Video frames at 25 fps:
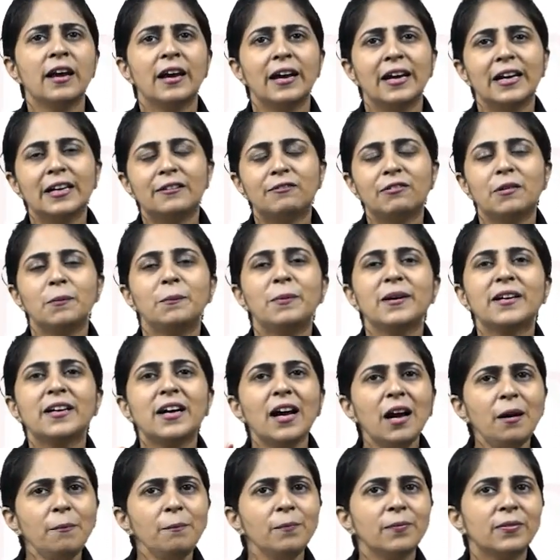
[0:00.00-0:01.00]
it will
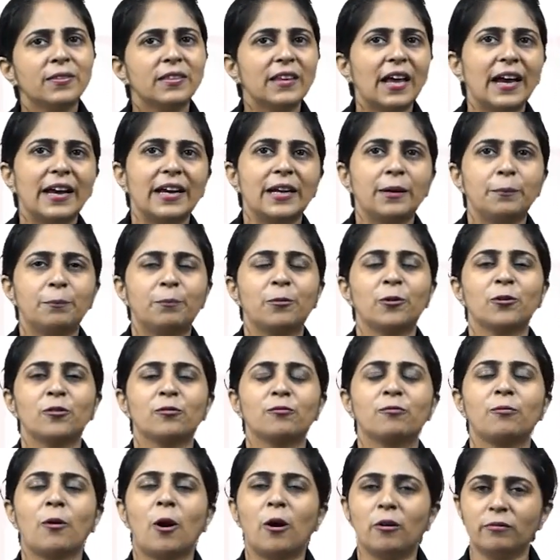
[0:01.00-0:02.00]
become the input
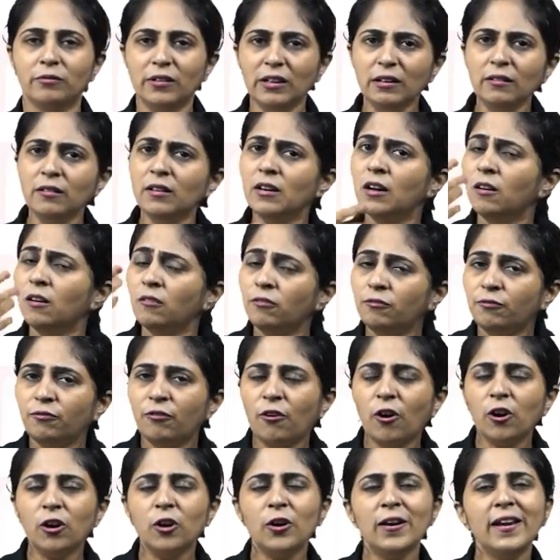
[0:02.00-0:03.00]
of the
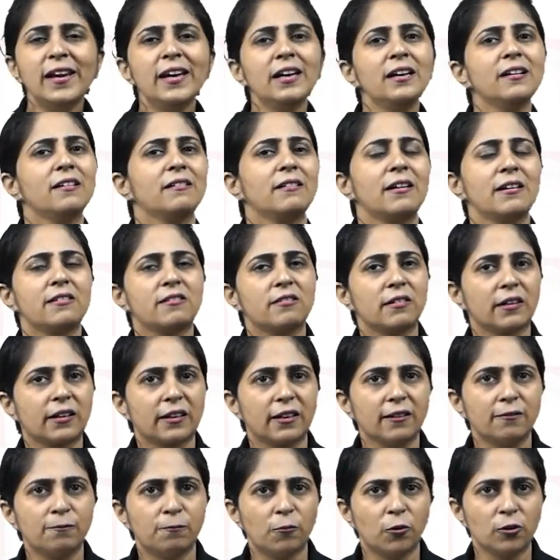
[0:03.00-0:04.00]
following
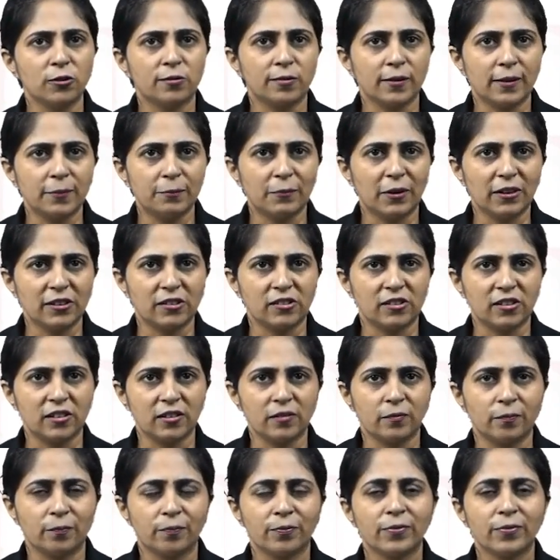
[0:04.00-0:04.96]
restrictive Boltzmann machine.